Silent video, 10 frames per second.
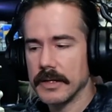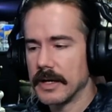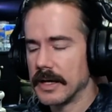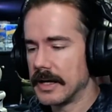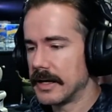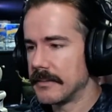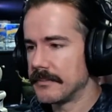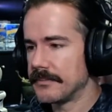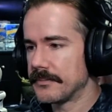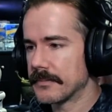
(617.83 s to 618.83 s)

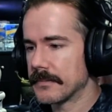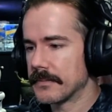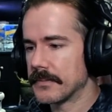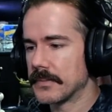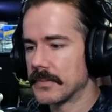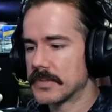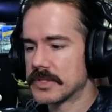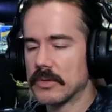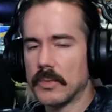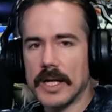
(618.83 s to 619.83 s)

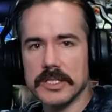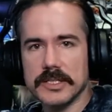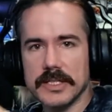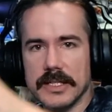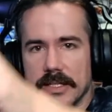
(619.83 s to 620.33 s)
So the watch looks like